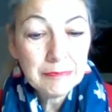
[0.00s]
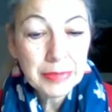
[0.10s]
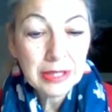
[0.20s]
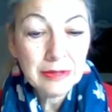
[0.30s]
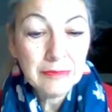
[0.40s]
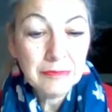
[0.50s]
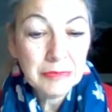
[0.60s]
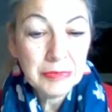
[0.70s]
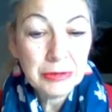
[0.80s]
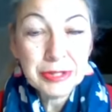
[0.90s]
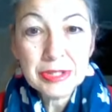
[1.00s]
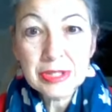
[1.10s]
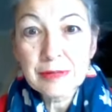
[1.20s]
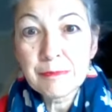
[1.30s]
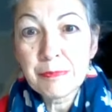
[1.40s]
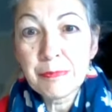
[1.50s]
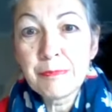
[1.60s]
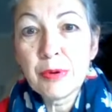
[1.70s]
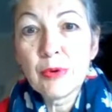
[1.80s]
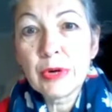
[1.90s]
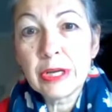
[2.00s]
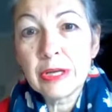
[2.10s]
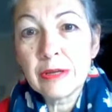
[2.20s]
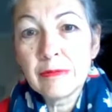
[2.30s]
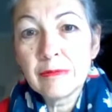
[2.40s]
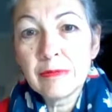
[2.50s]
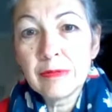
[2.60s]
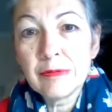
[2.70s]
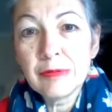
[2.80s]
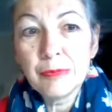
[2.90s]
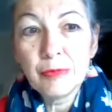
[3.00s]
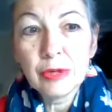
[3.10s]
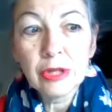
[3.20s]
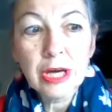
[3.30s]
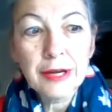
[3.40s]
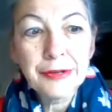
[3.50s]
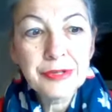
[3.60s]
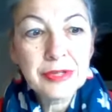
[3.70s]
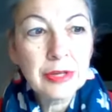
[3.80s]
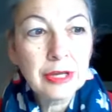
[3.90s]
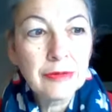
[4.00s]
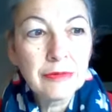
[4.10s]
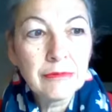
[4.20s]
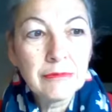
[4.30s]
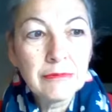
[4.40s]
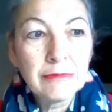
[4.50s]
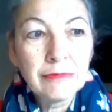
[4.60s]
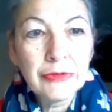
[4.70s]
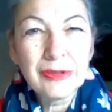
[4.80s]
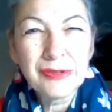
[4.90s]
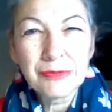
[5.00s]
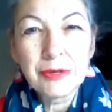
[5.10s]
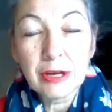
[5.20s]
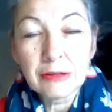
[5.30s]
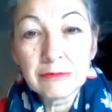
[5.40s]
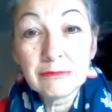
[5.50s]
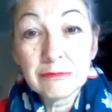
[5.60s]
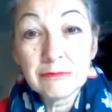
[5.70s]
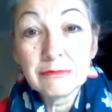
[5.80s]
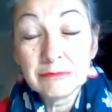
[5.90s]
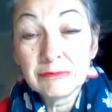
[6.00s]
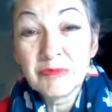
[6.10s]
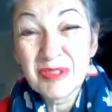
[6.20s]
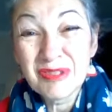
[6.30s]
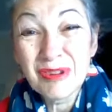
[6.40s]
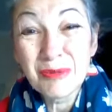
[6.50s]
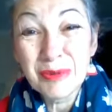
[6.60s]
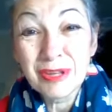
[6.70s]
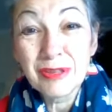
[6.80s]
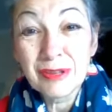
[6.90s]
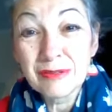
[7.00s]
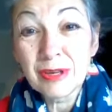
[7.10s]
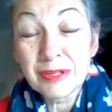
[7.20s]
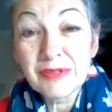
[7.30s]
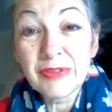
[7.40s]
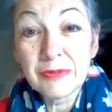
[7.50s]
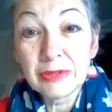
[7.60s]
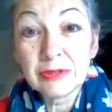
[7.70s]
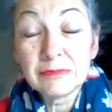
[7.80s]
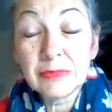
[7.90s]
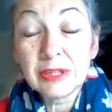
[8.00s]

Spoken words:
But, at some point, you realize that things are not going in the dog's favor.